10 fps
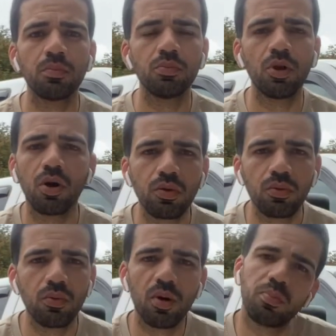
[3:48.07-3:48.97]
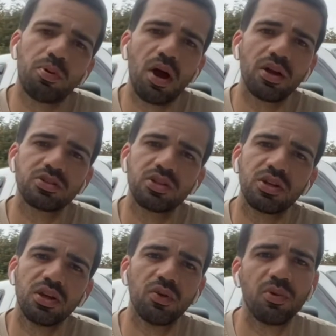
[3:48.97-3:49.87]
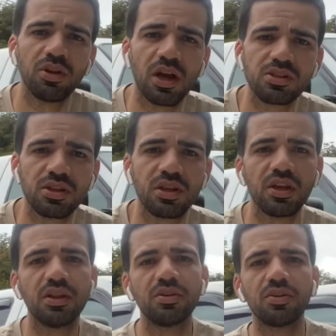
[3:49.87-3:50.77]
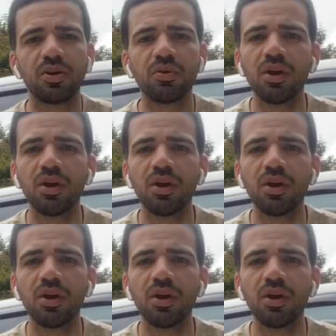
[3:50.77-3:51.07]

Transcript: know what products to get, what not to get. You know,